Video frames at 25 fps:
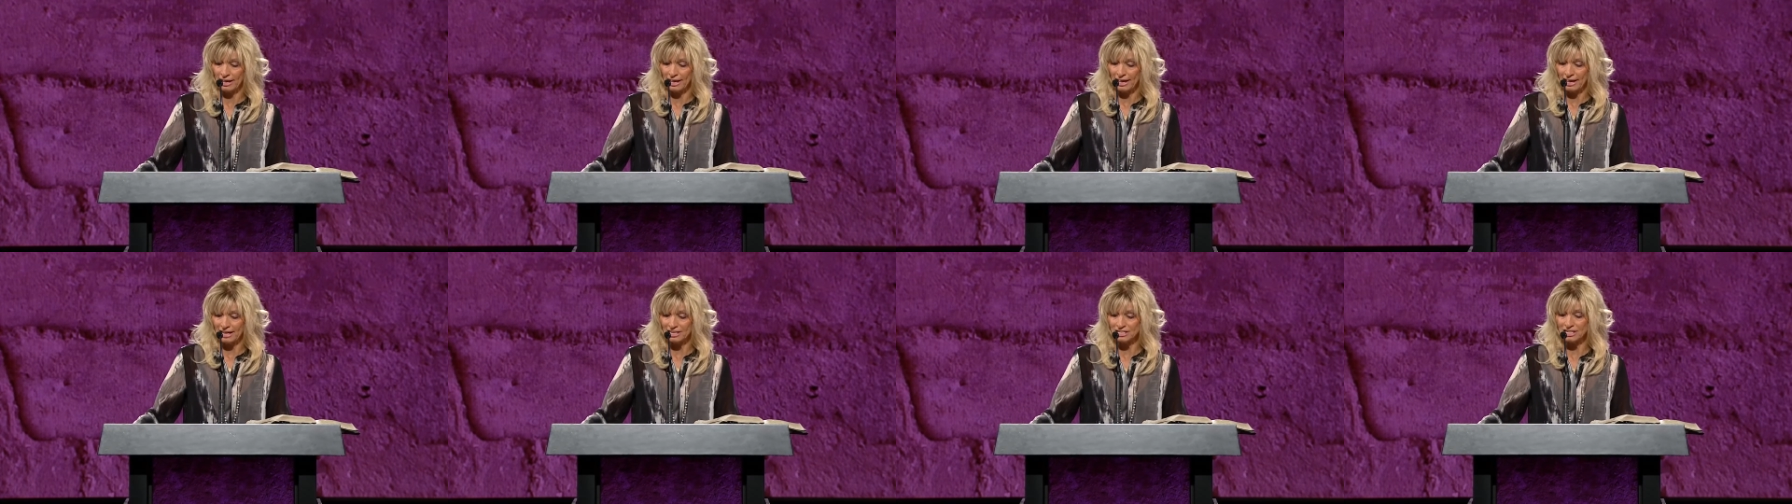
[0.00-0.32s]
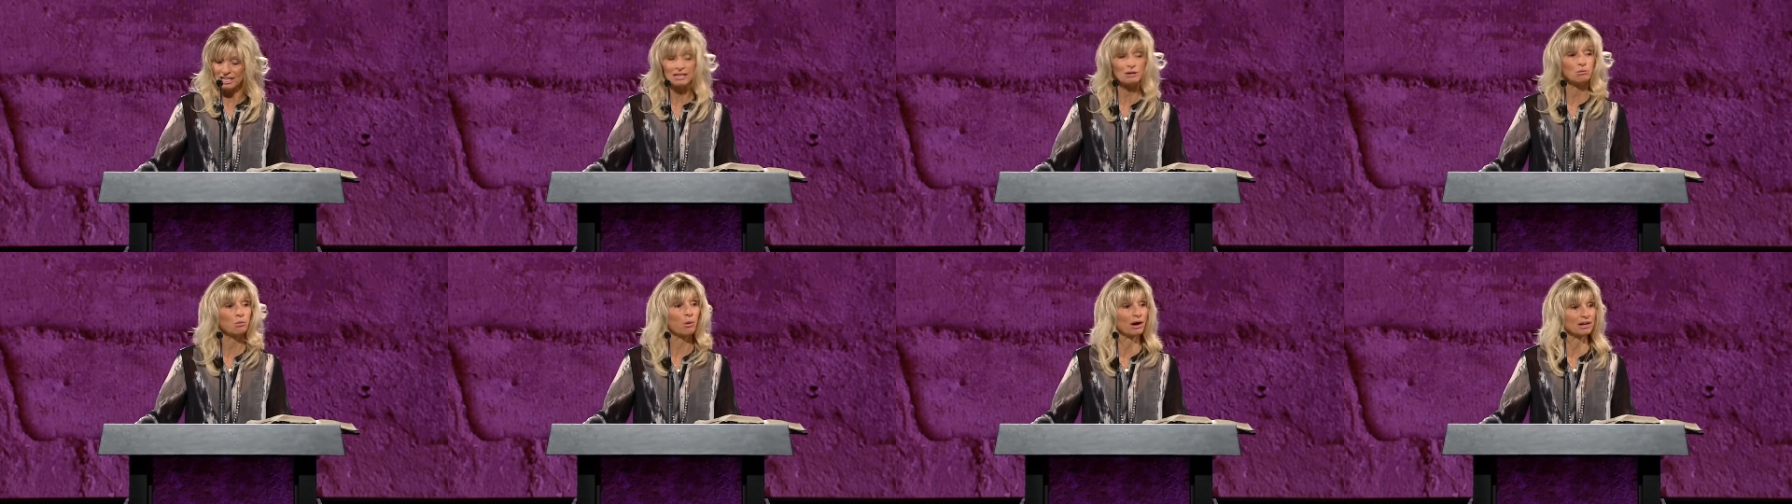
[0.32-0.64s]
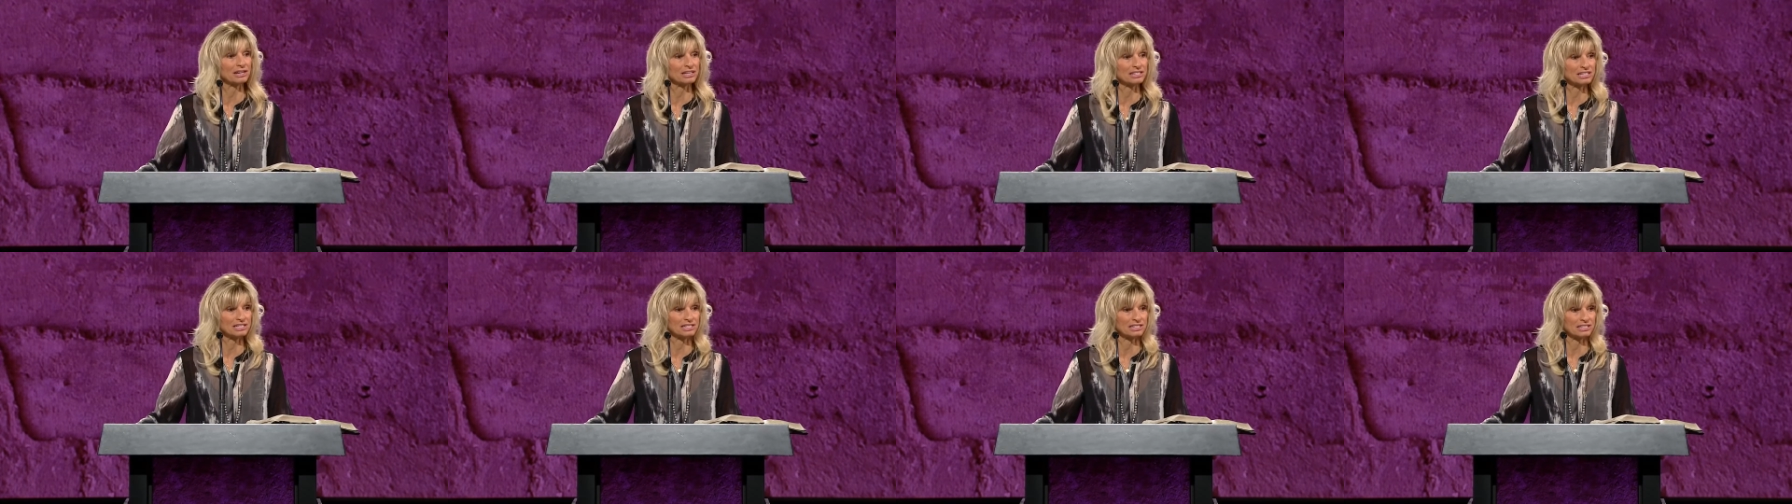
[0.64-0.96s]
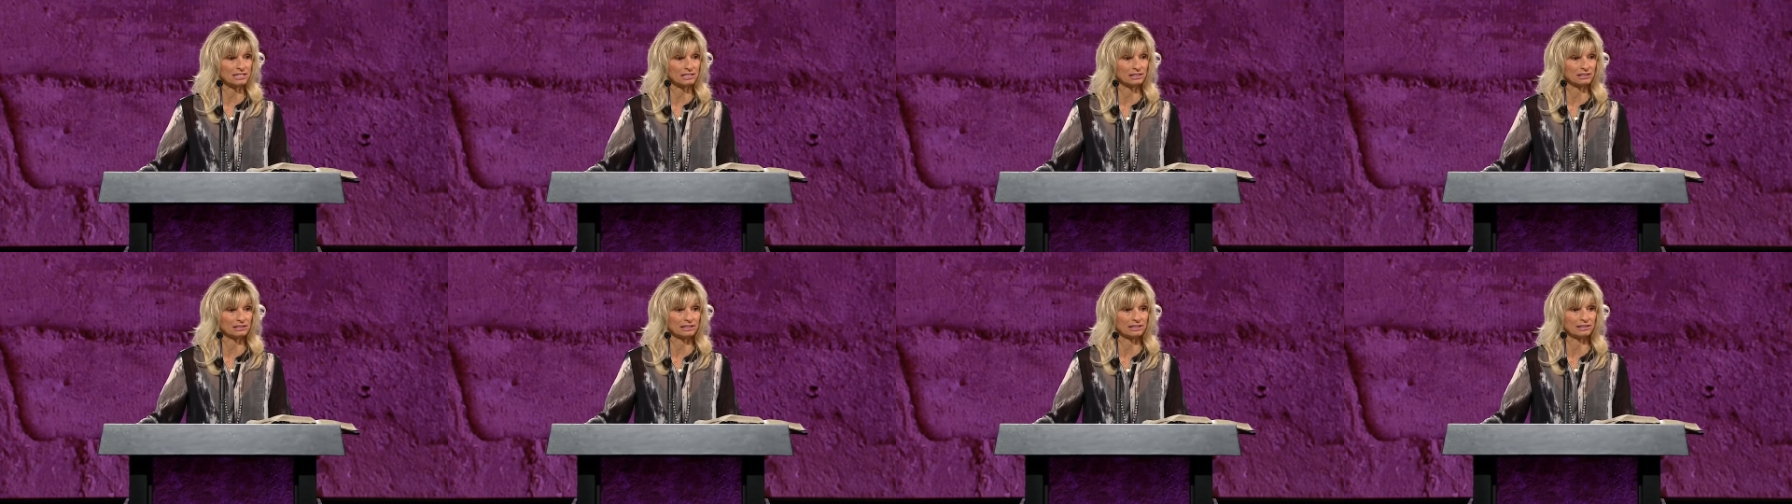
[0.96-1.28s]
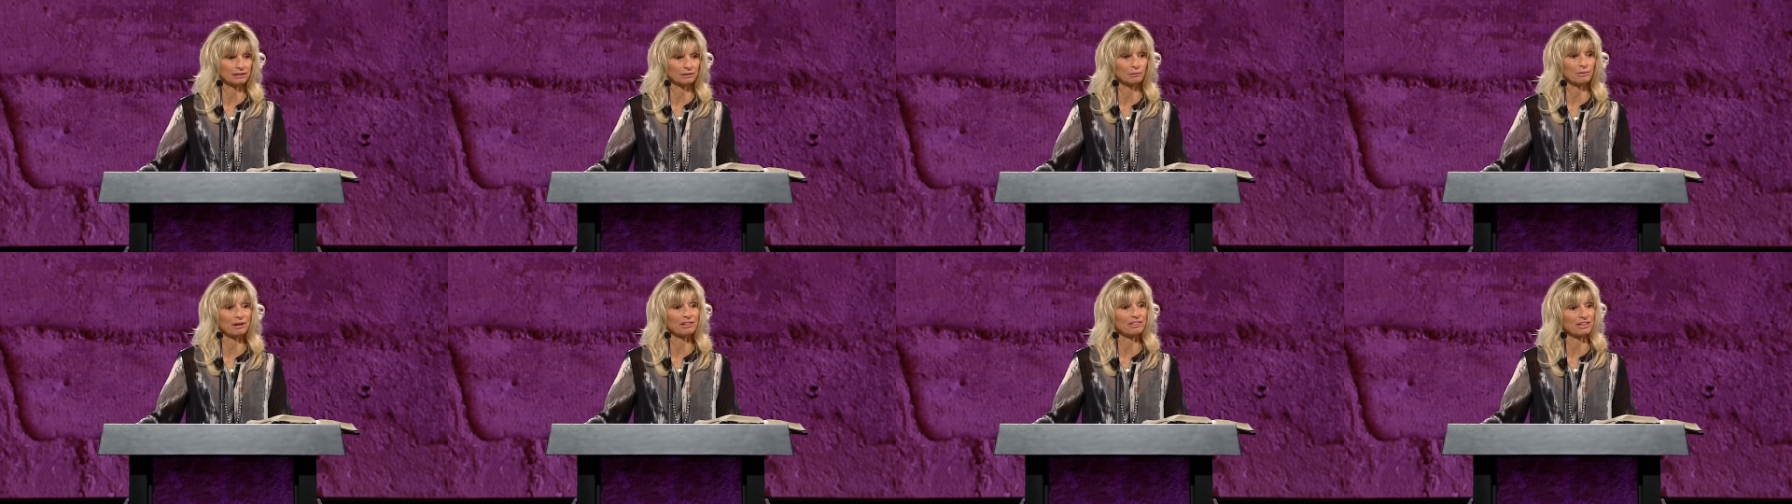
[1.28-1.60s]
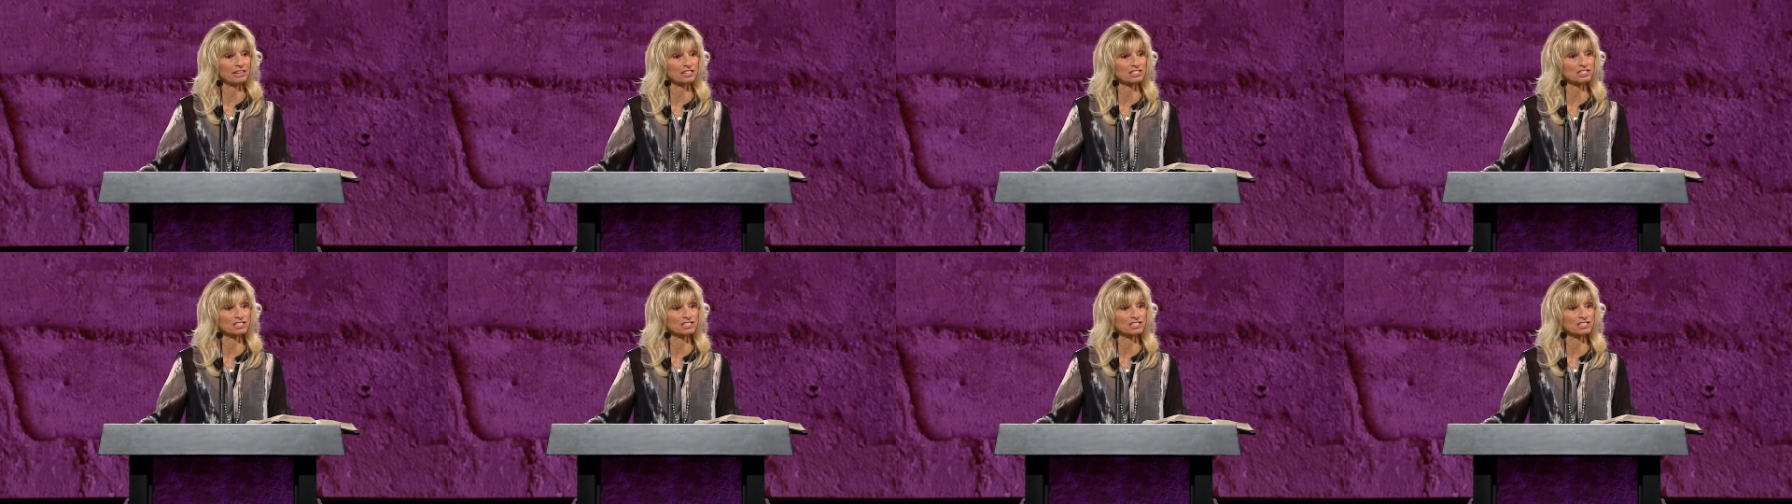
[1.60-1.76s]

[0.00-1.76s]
and he wanted to deal it, with it,